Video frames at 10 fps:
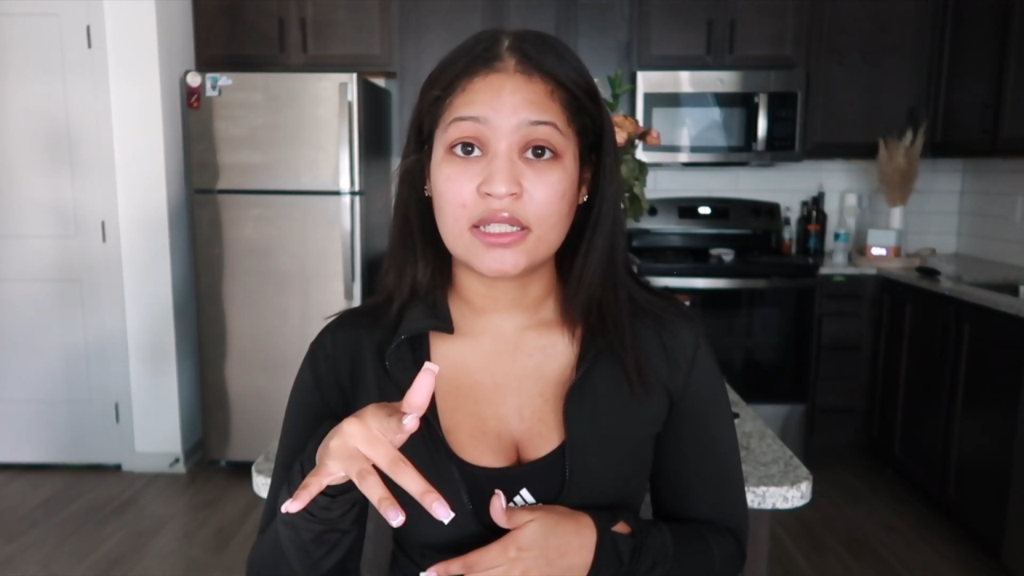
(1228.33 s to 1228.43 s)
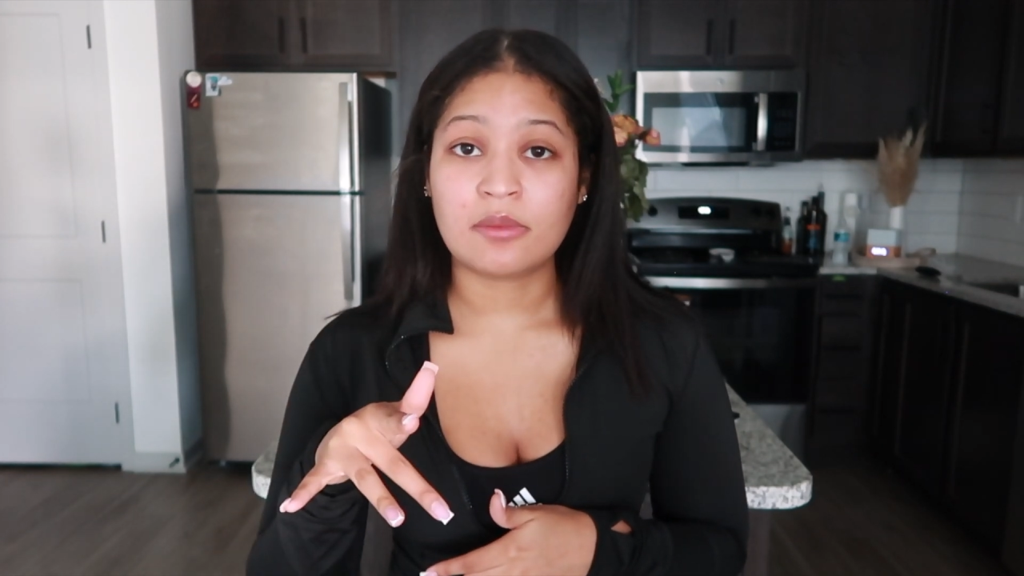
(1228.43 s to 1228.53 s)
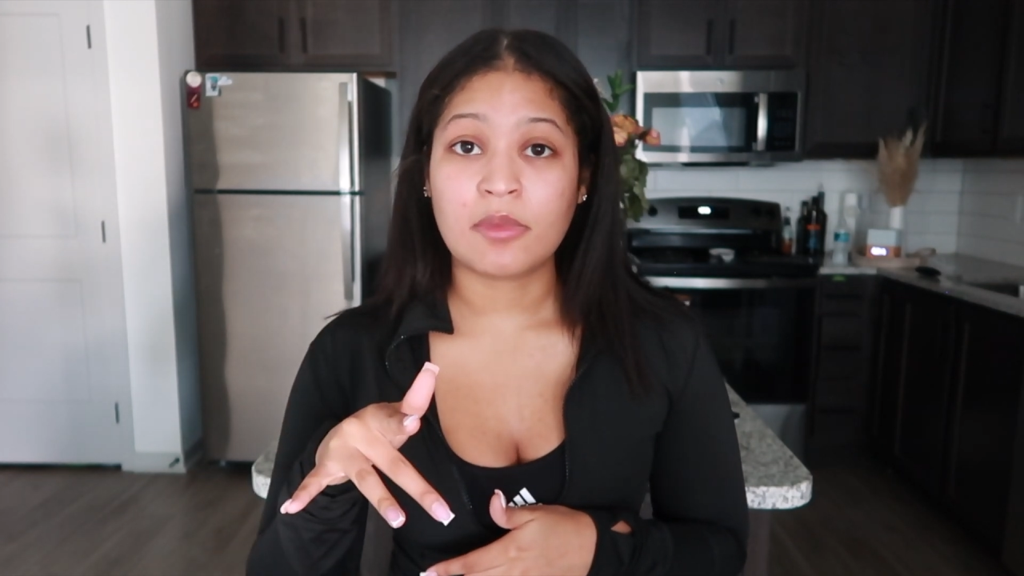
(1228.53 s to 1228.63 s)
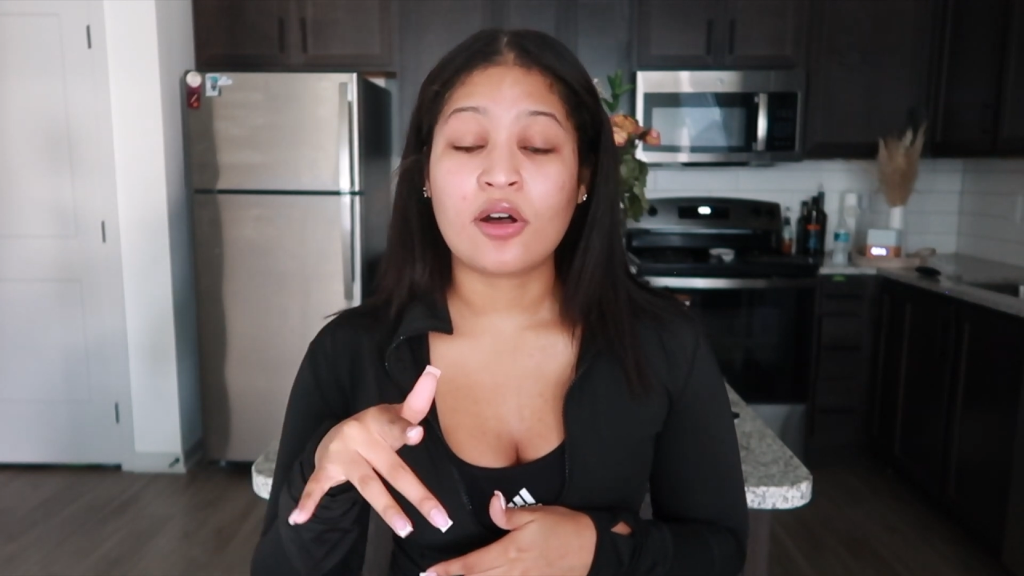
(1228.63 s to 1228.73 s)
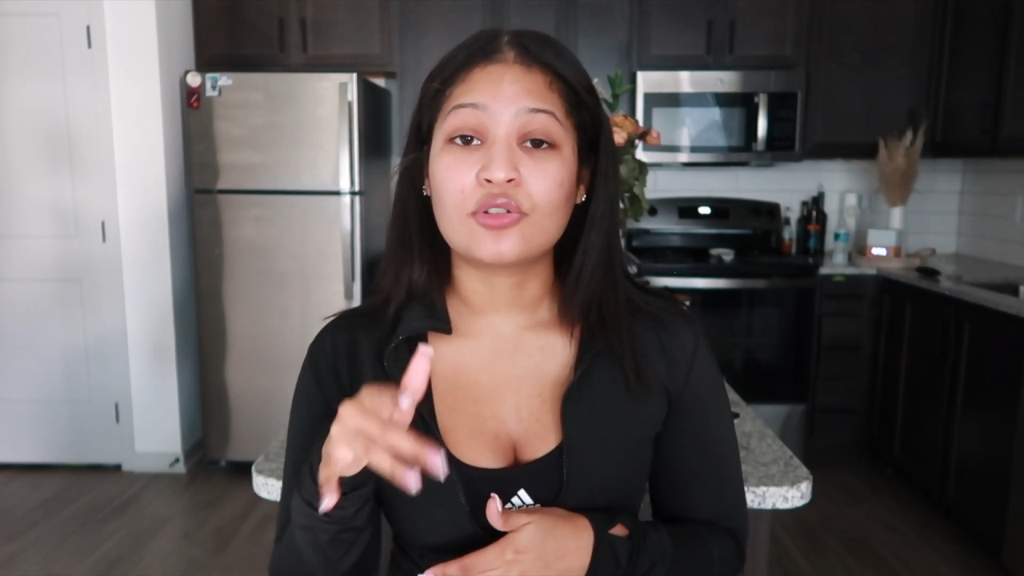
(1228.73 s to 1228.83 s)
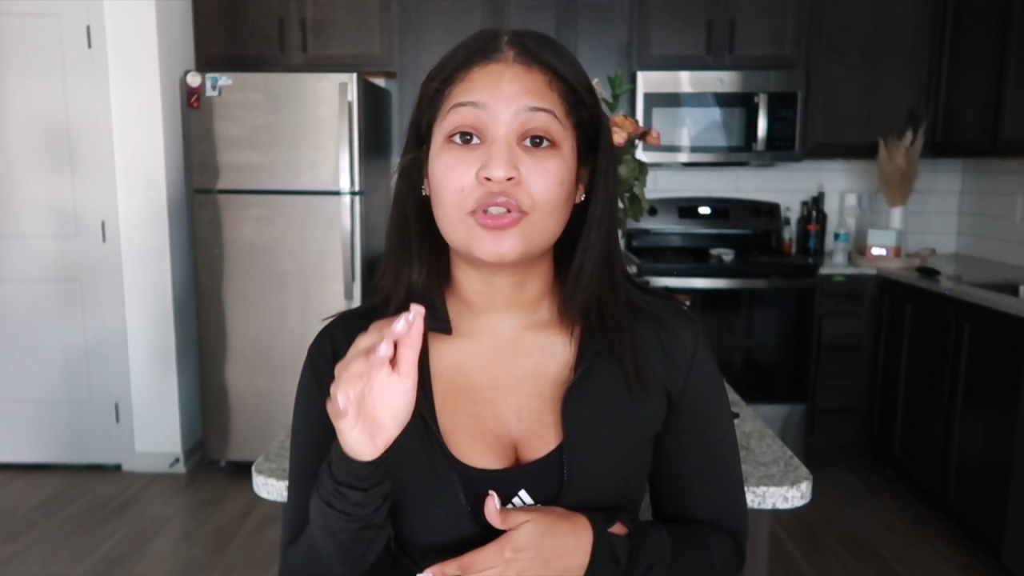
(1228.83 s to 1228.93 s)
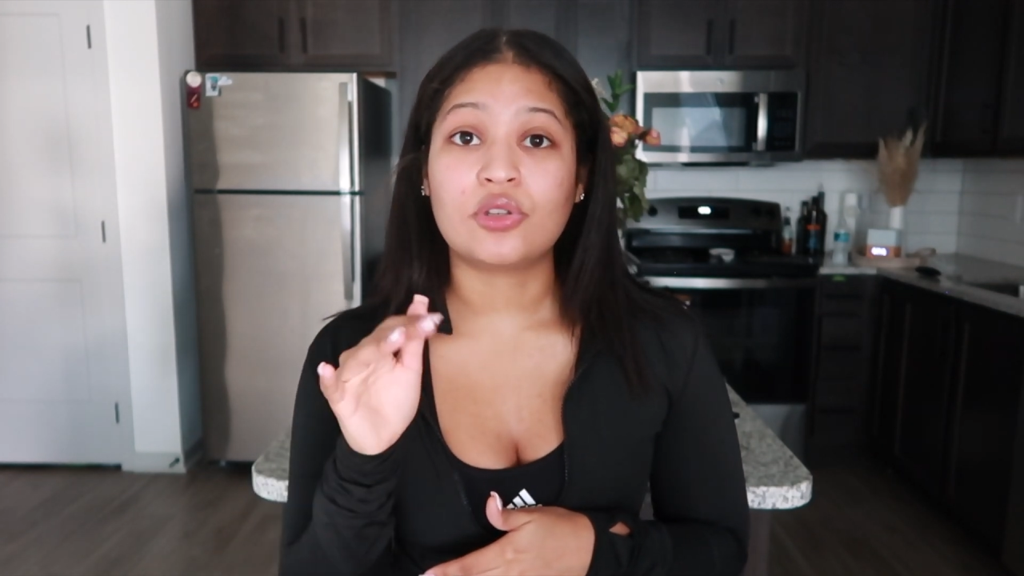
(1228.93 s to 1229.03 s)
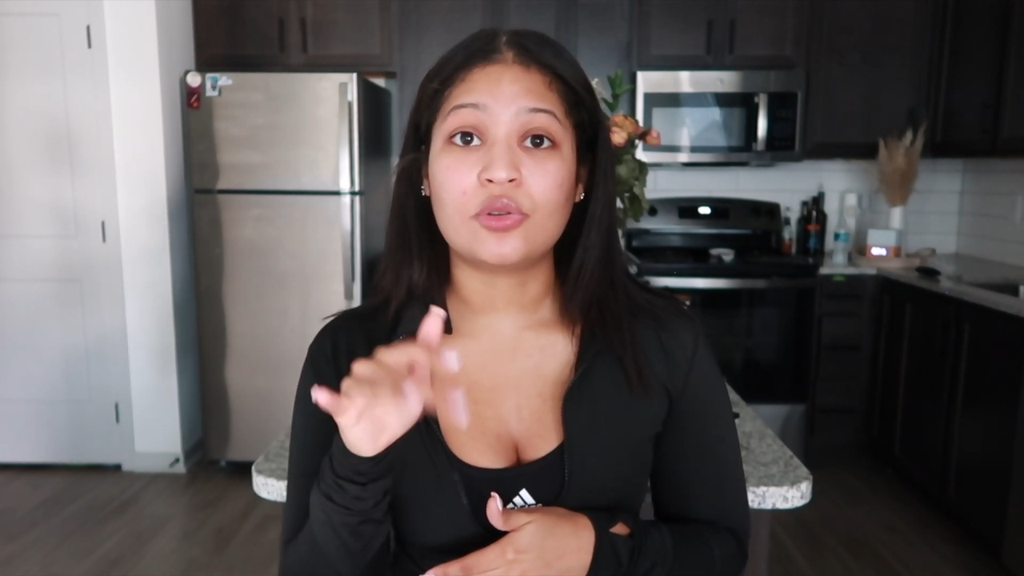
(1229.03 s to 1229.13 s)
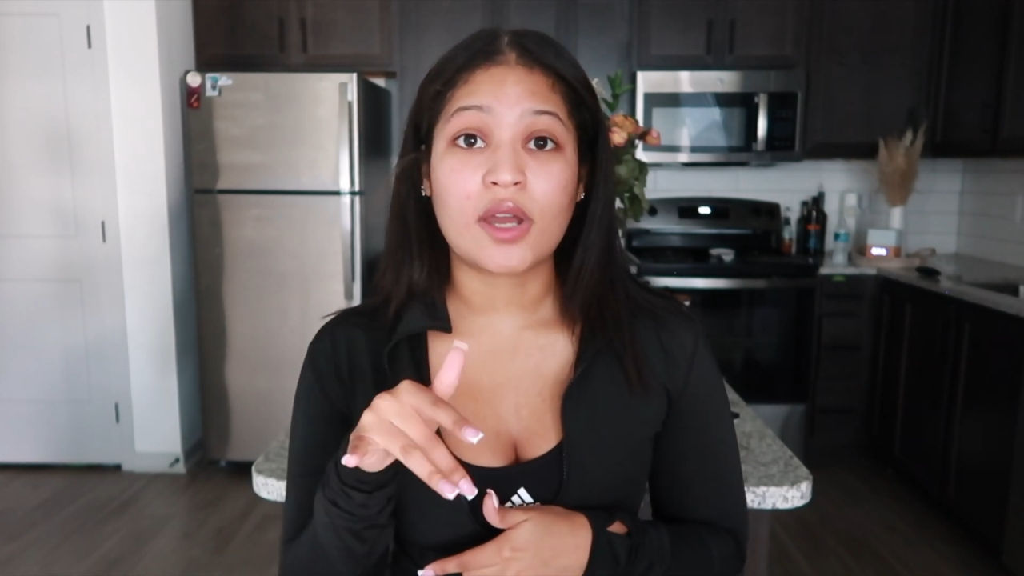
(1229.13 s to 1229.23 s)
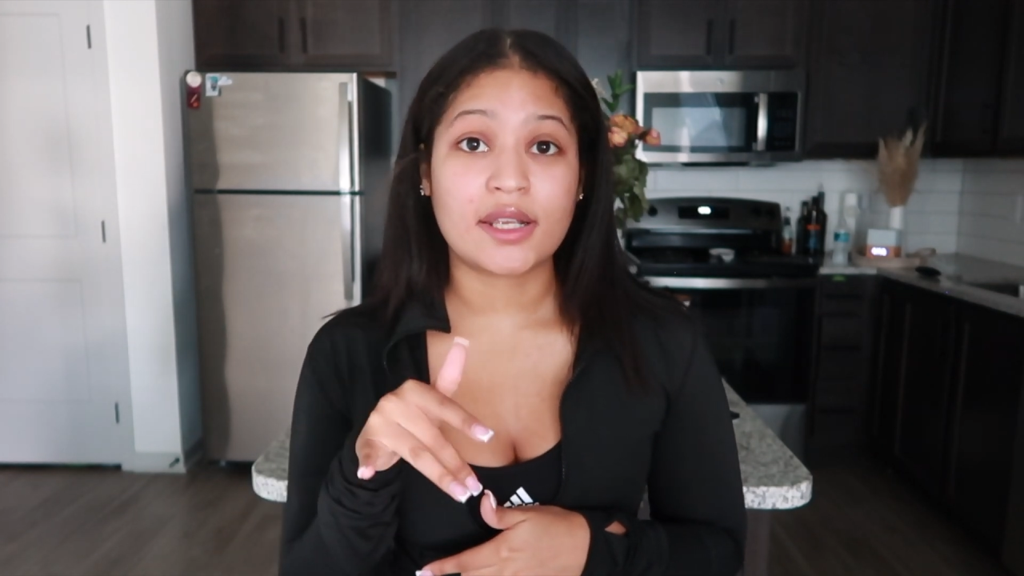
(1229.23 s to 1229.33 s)
email so
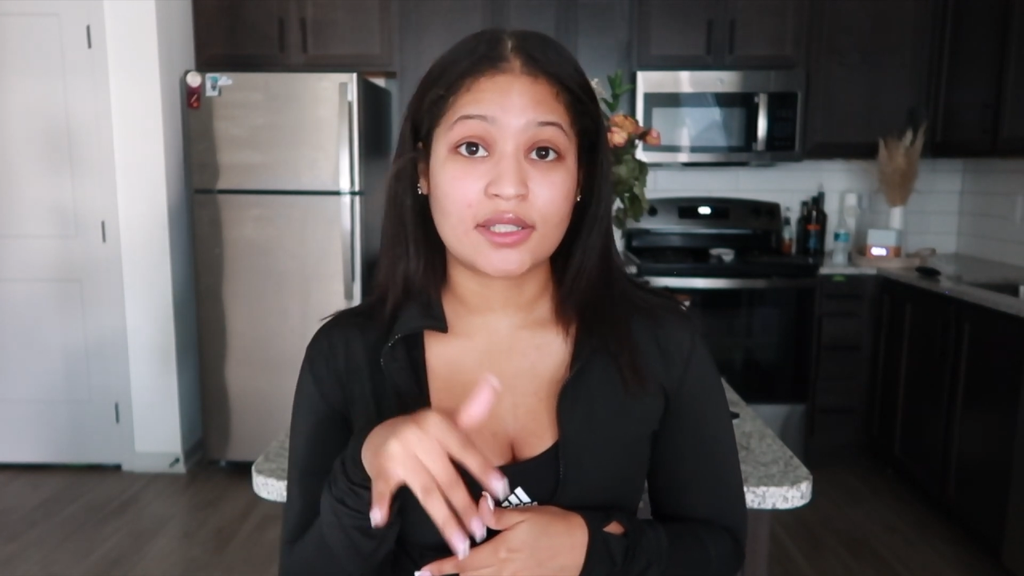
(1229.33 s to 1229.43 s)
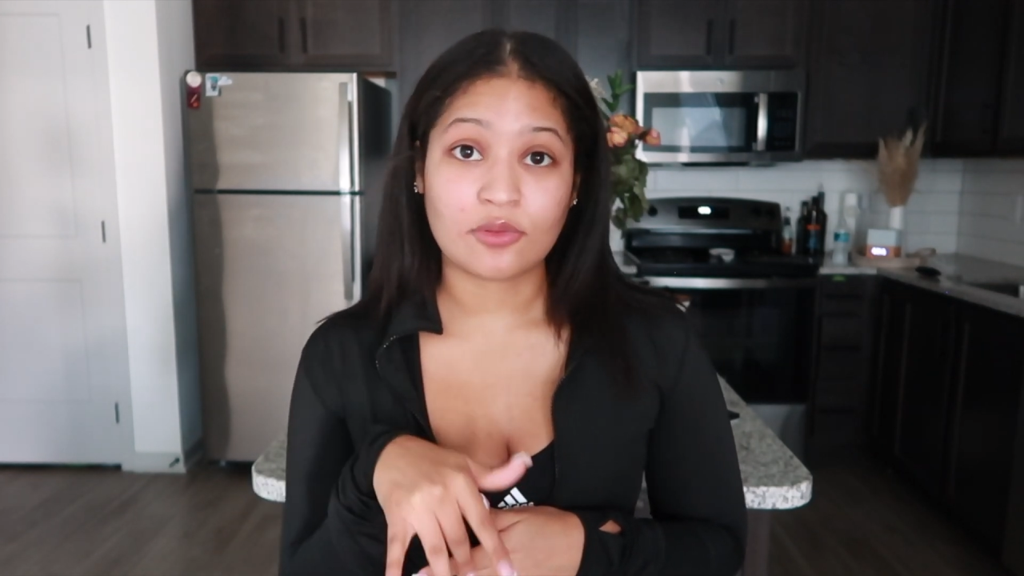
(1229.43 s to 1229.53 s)
you guys